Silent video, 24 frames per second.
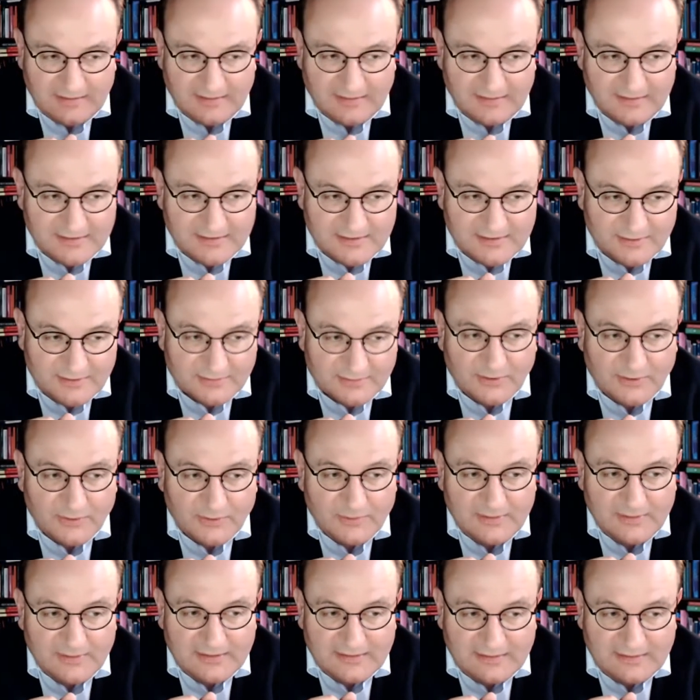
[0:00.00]
It's not
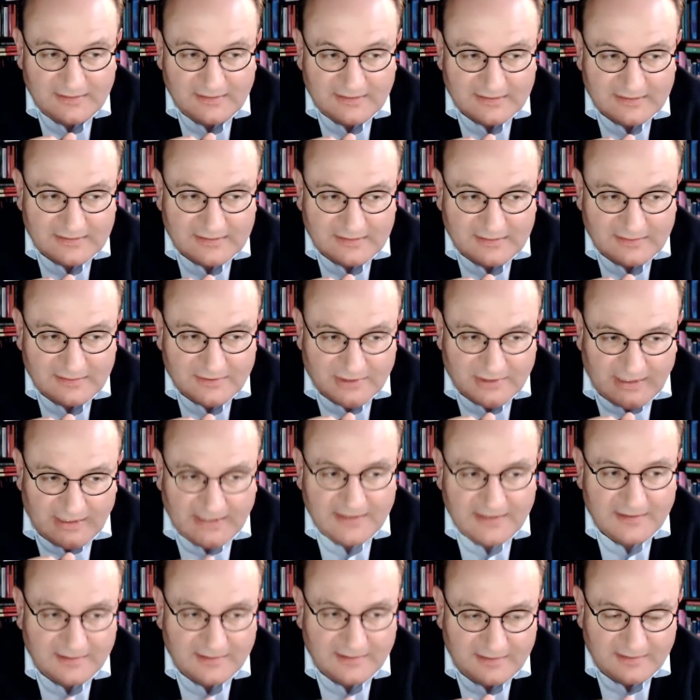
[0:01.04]
only that
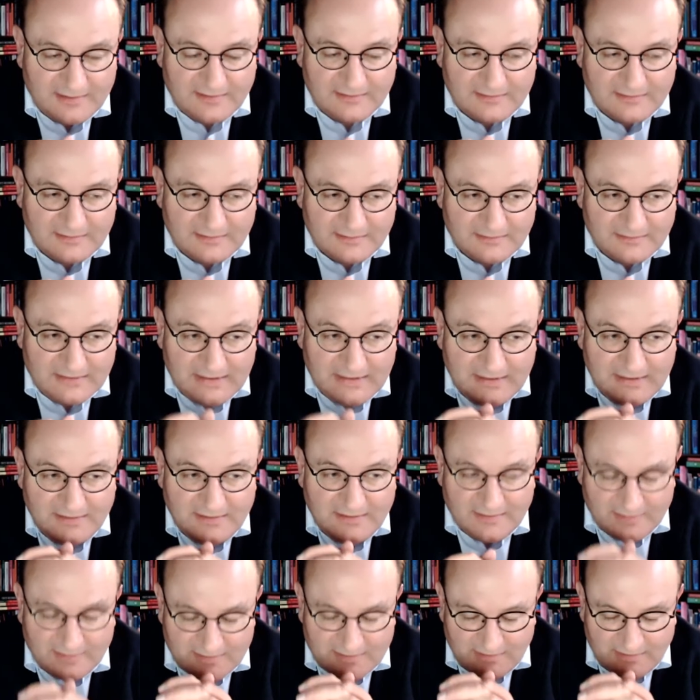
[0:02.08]
China and uh,
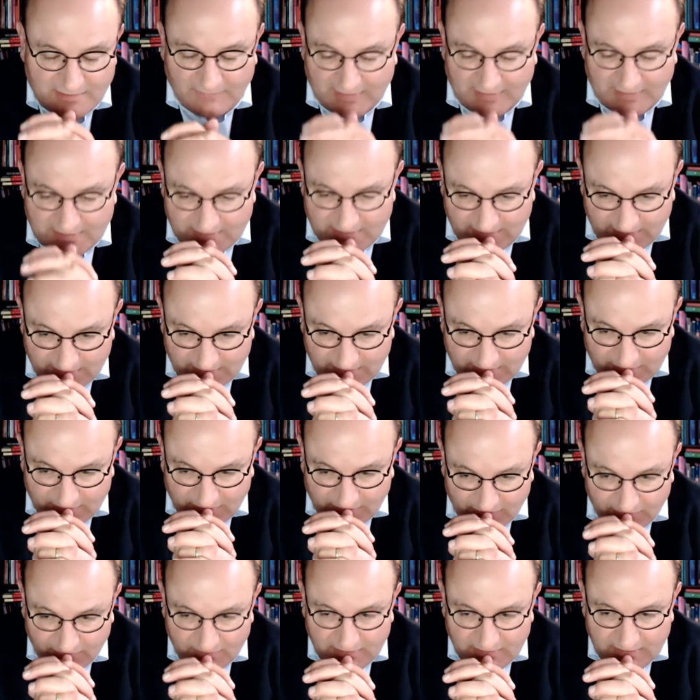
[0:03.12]
India is investing in
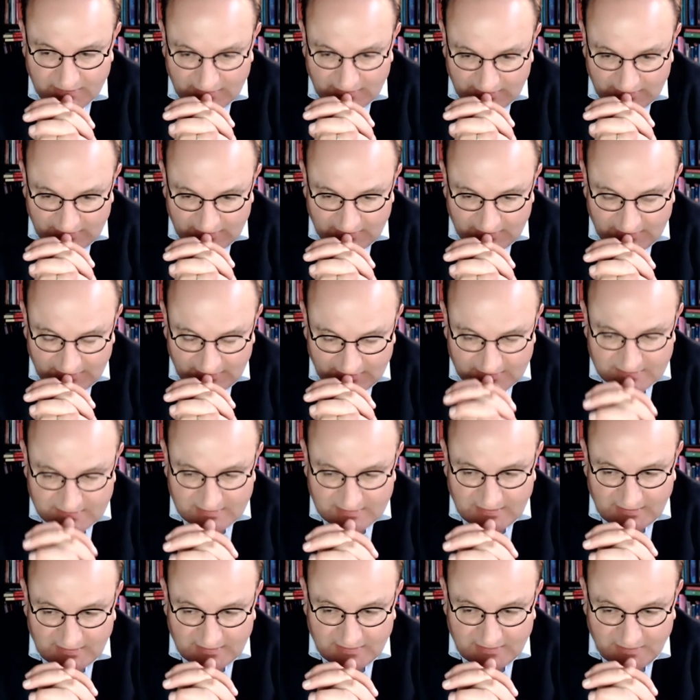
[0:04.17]
coal, it's
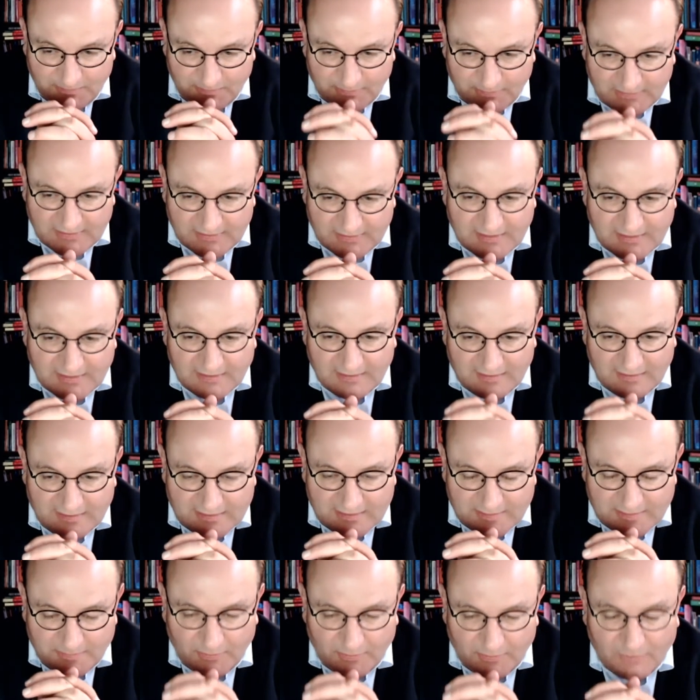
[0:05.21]
that in particular the
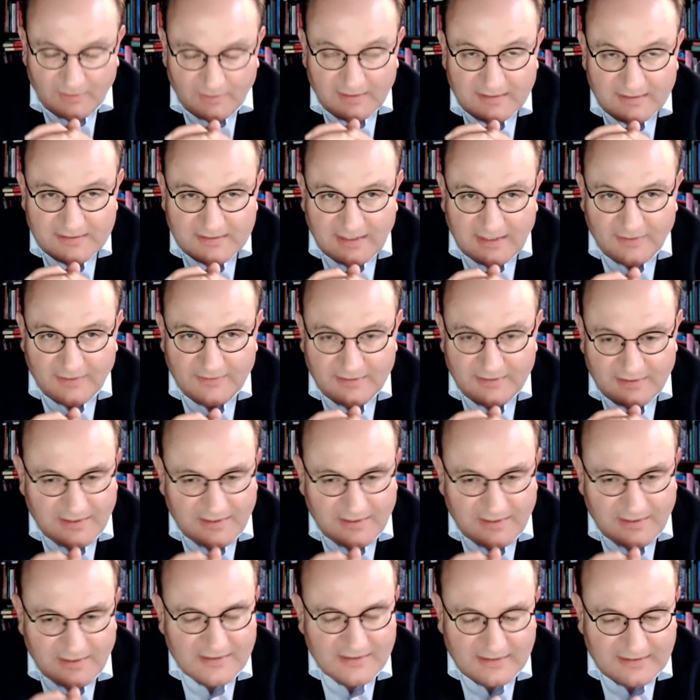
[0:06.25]
smaller Southeast
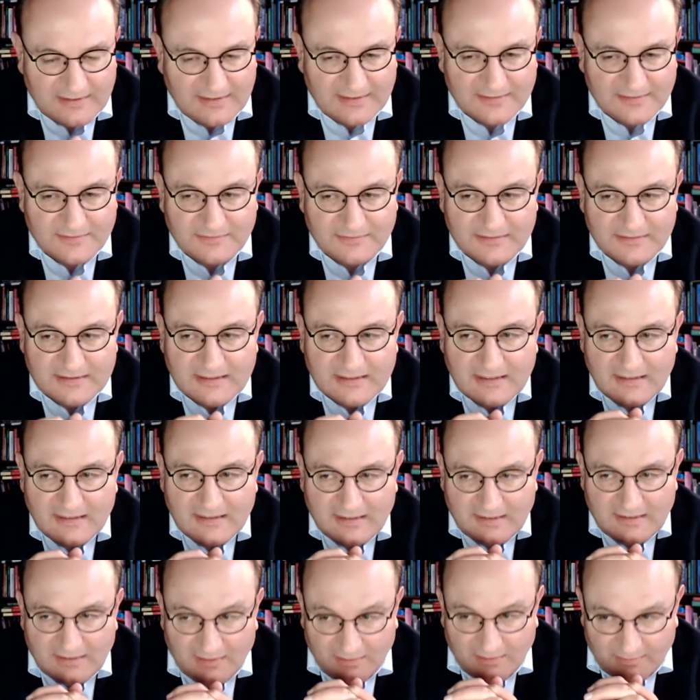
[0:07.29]
Asian countries
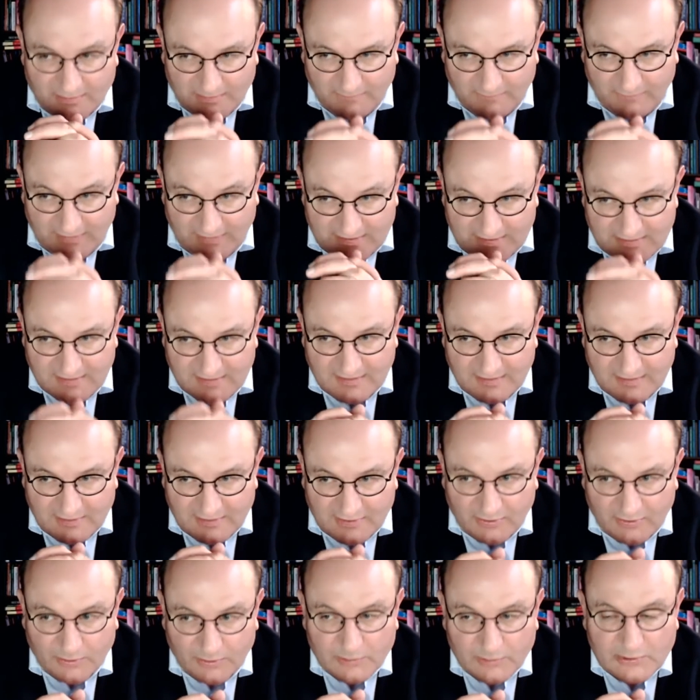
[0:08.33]
are investing in
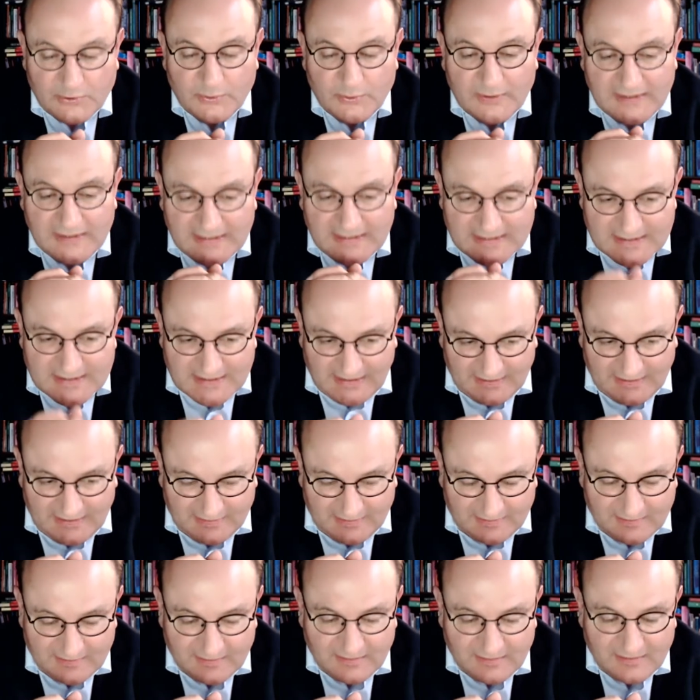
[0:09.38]
coal to an
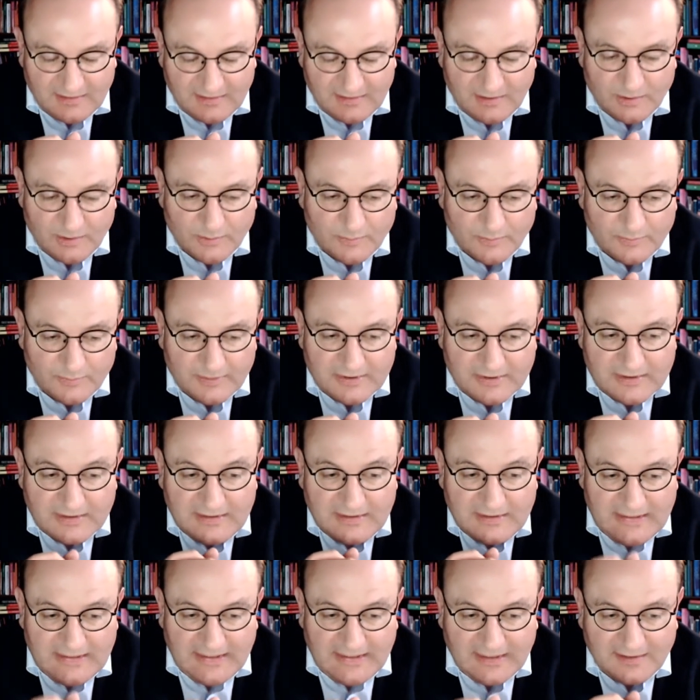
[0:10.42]
extent, which
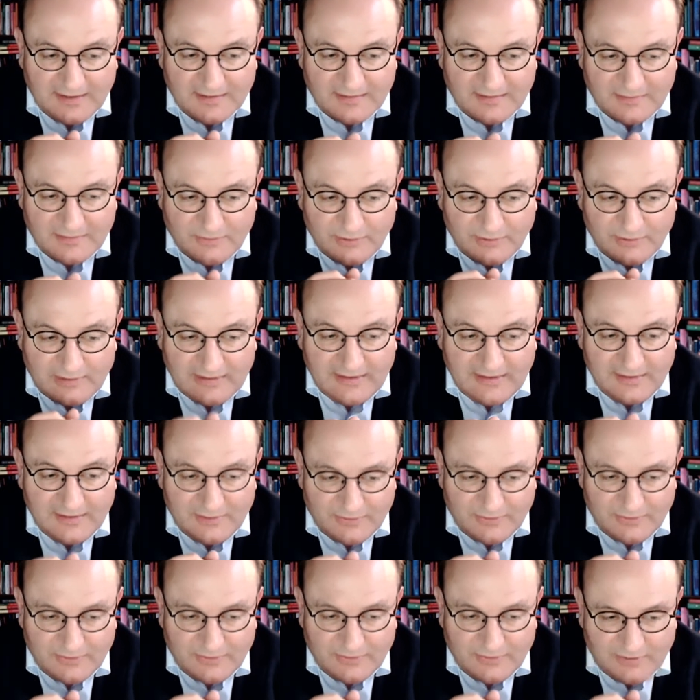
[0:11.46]
in the end could lead
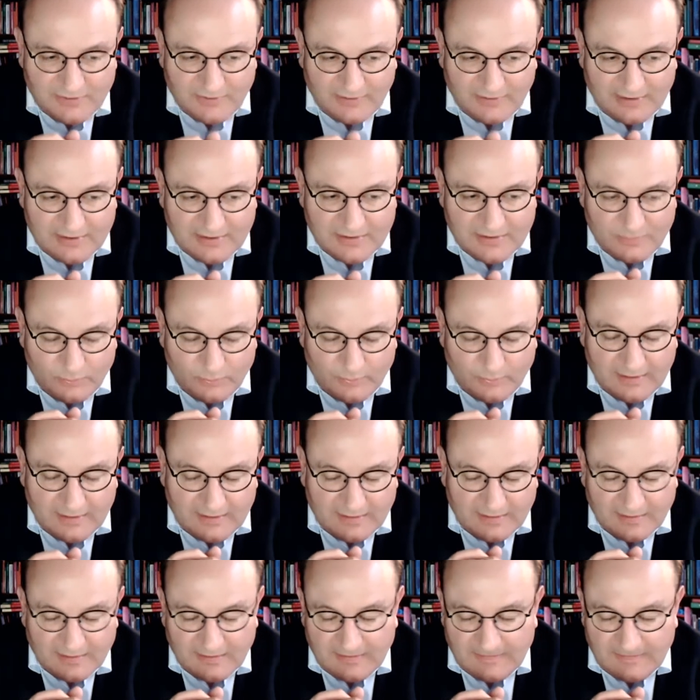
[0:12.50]
to a situation
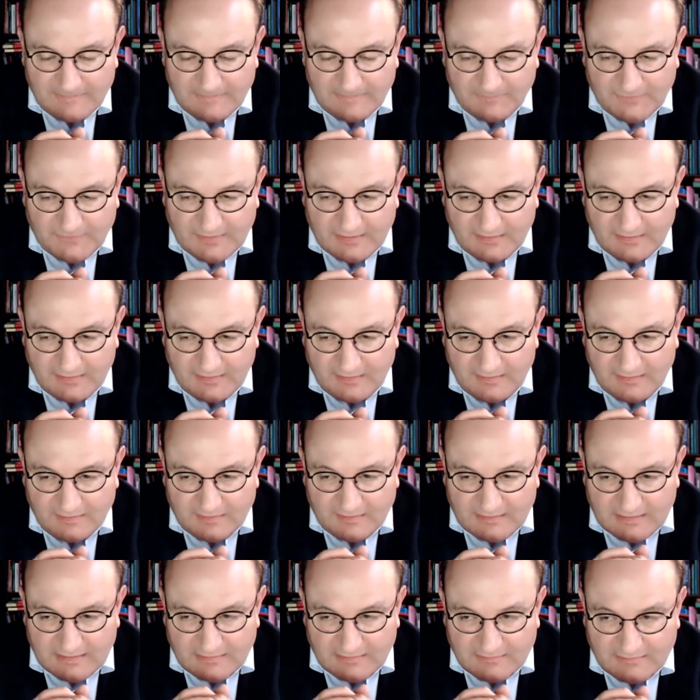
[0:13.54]
where
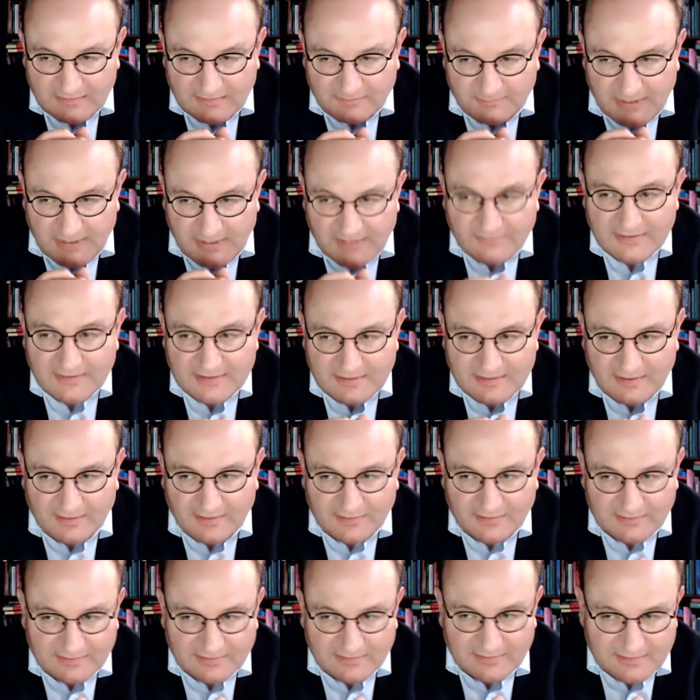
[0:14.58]
the the Paris
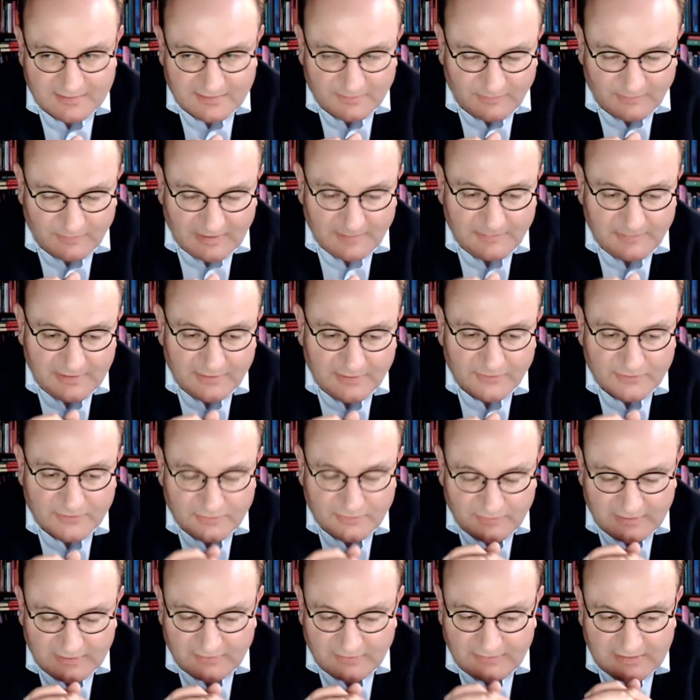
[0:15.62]
targets, the well below
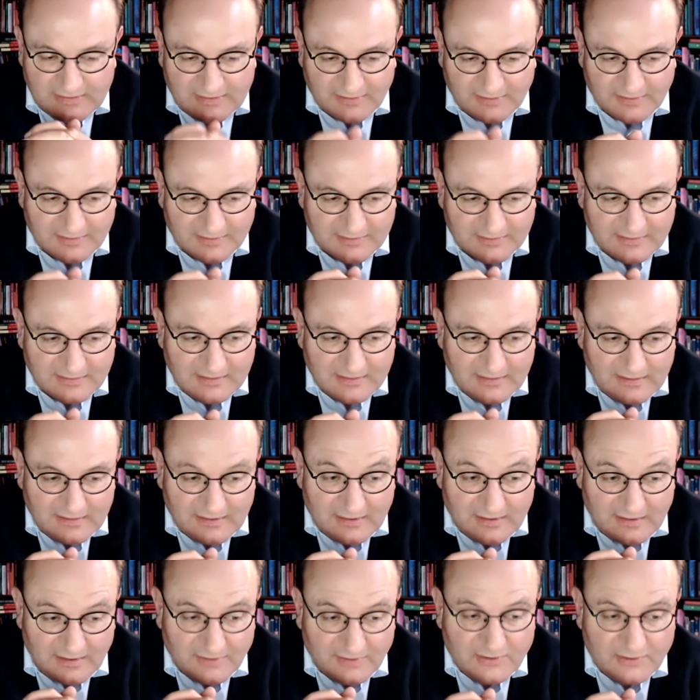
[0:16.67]
two degree target,
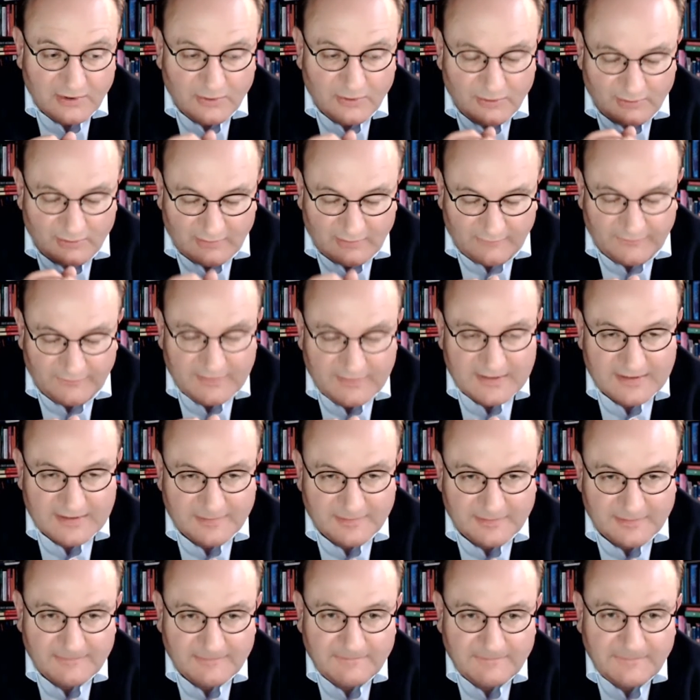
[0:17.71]
are no longer
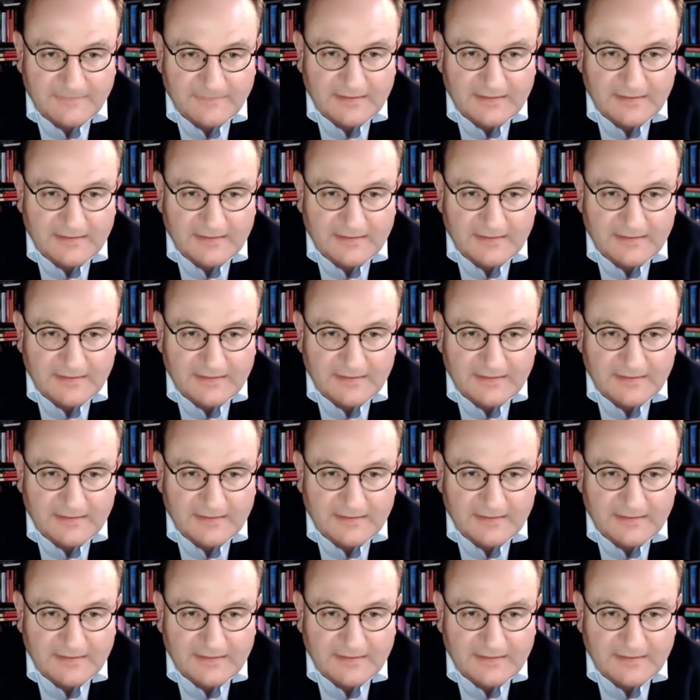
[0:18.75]
feasible.